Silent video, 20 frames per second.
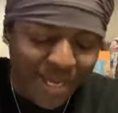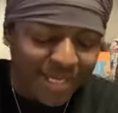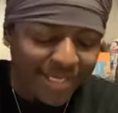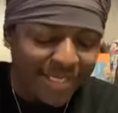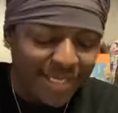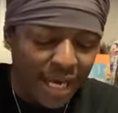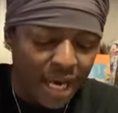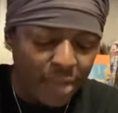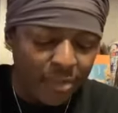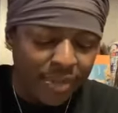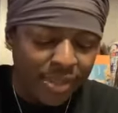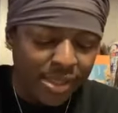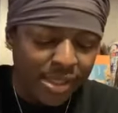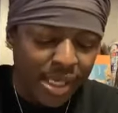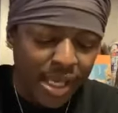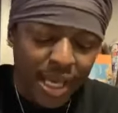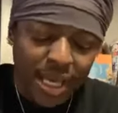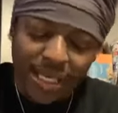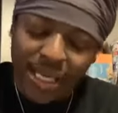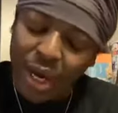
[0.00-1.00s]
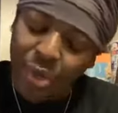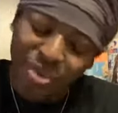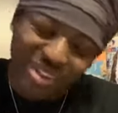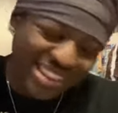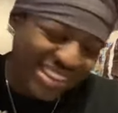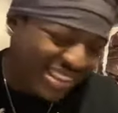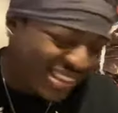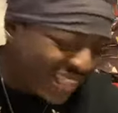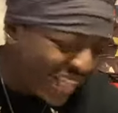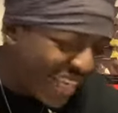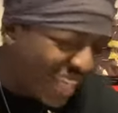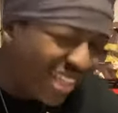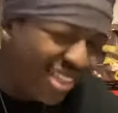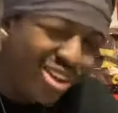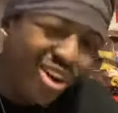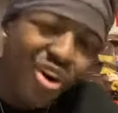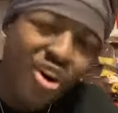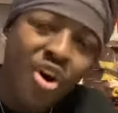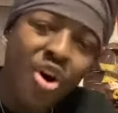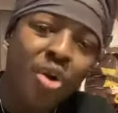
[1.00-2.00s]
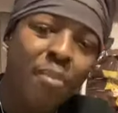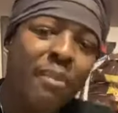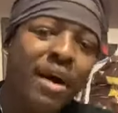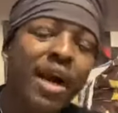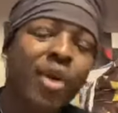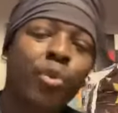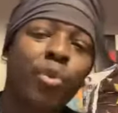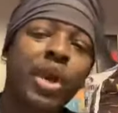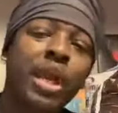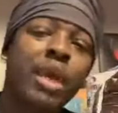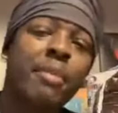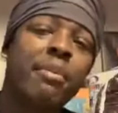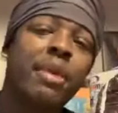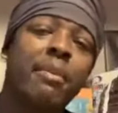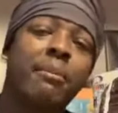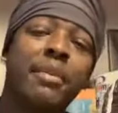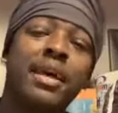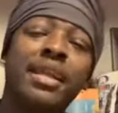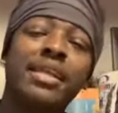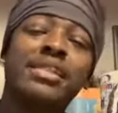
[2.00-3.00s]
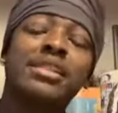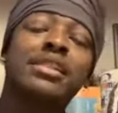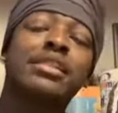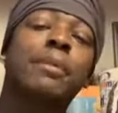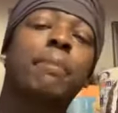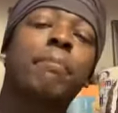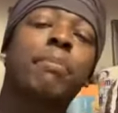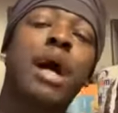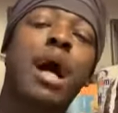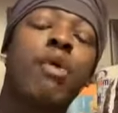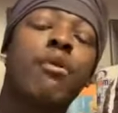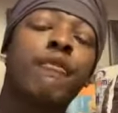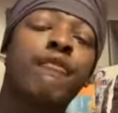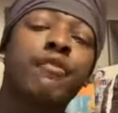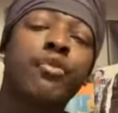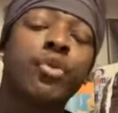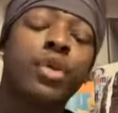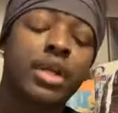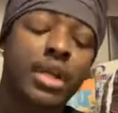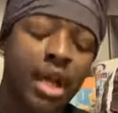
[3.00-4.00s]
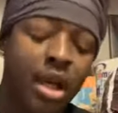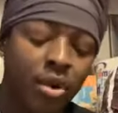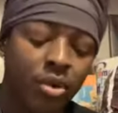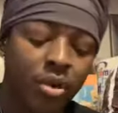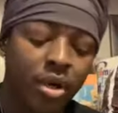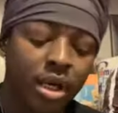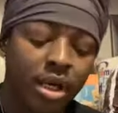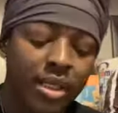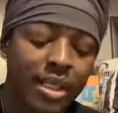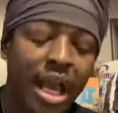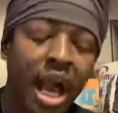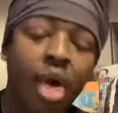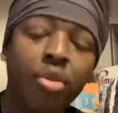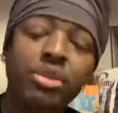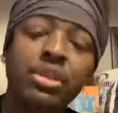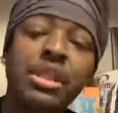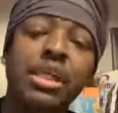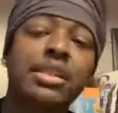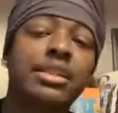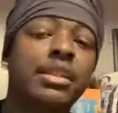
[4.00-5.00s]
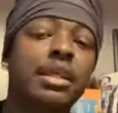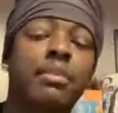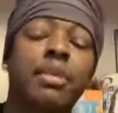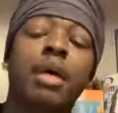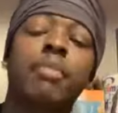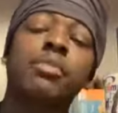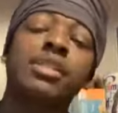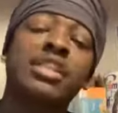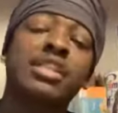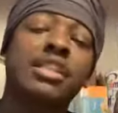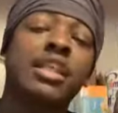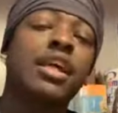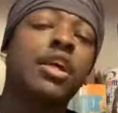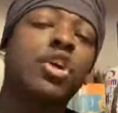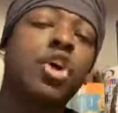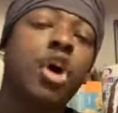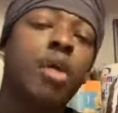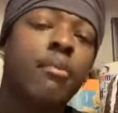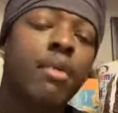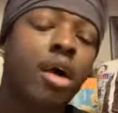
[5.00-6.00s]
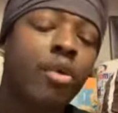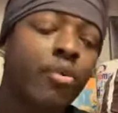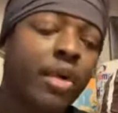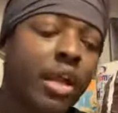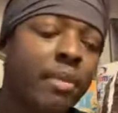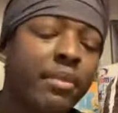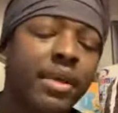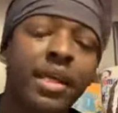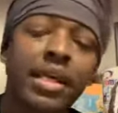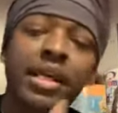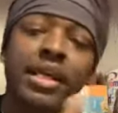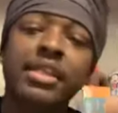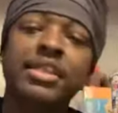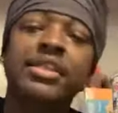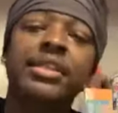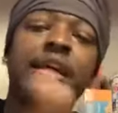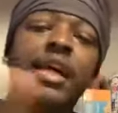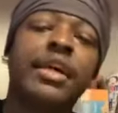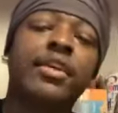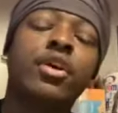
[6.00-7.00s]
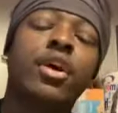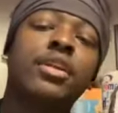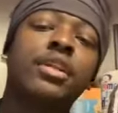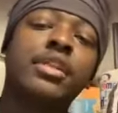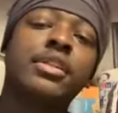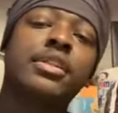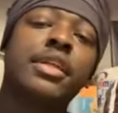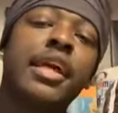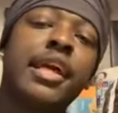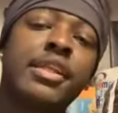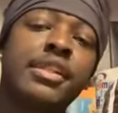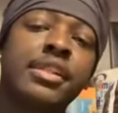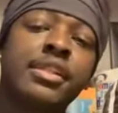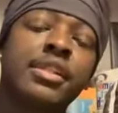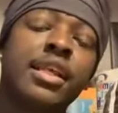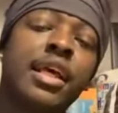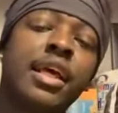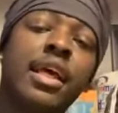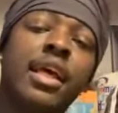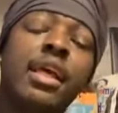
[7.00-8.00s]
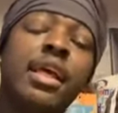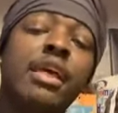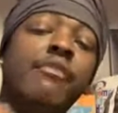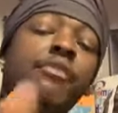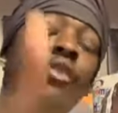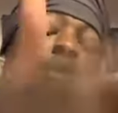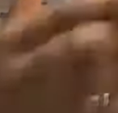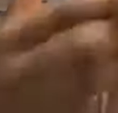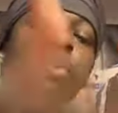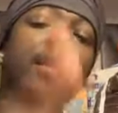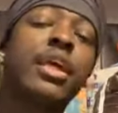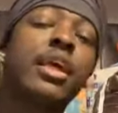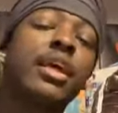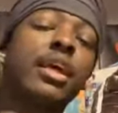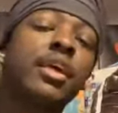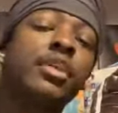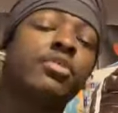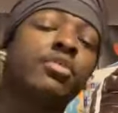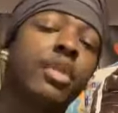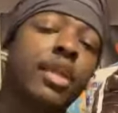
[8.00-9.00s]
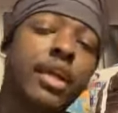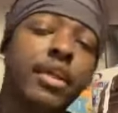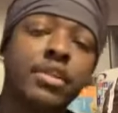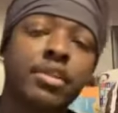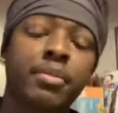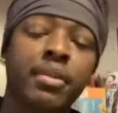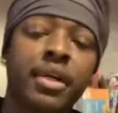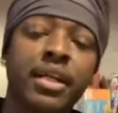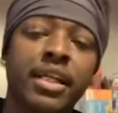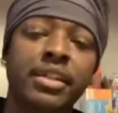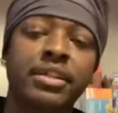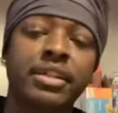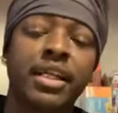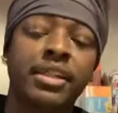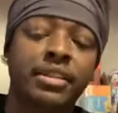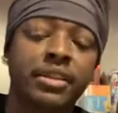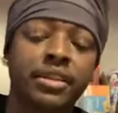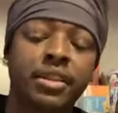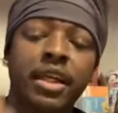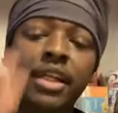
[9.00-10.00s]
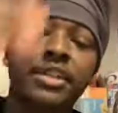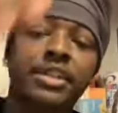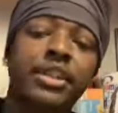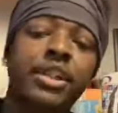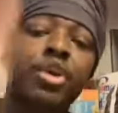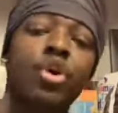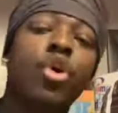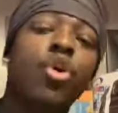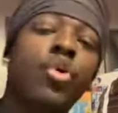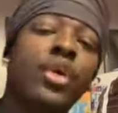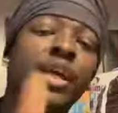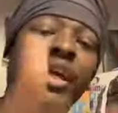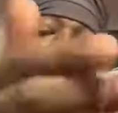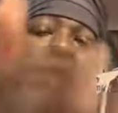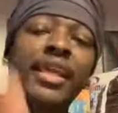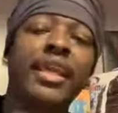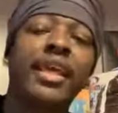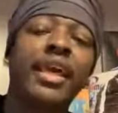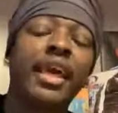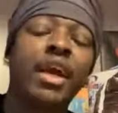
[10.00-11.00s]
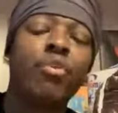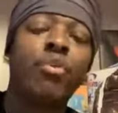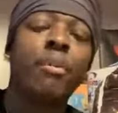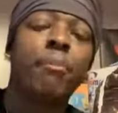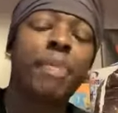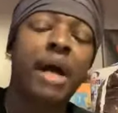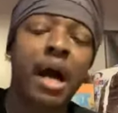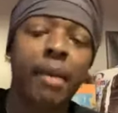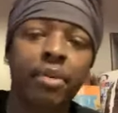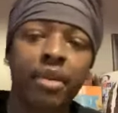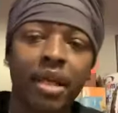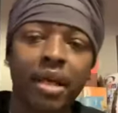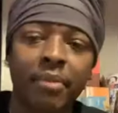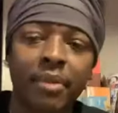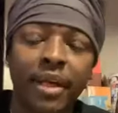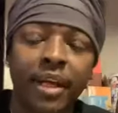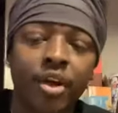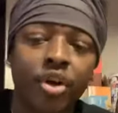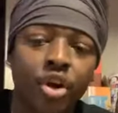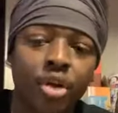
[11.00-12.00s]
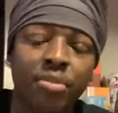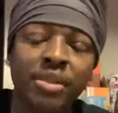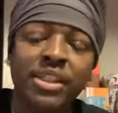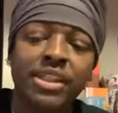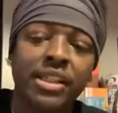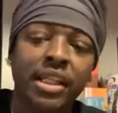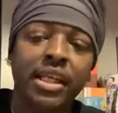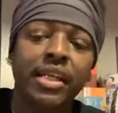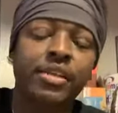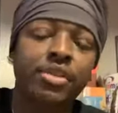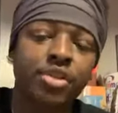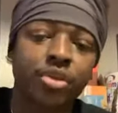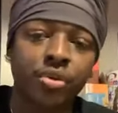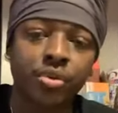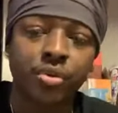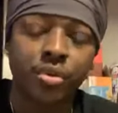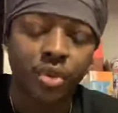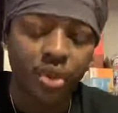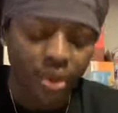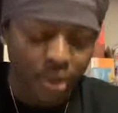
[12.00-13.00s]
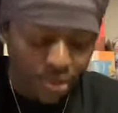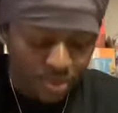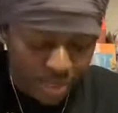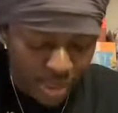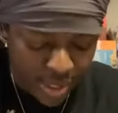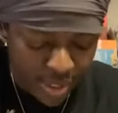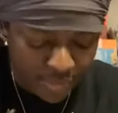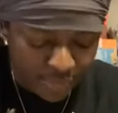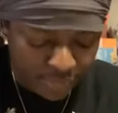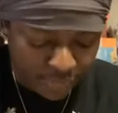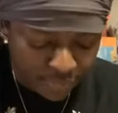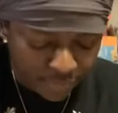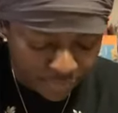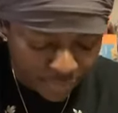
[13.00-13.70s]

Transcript: my garments, and I will stain all my raiment. Man, this is a powerful account. Yahawashi said, man, I'm gonna stain all my raiment, slaying all these nations, and even the wicked Israelites. Man, that's that's, that's still holding hand in hand with Babylon. Man, they're gonna be slain too, right?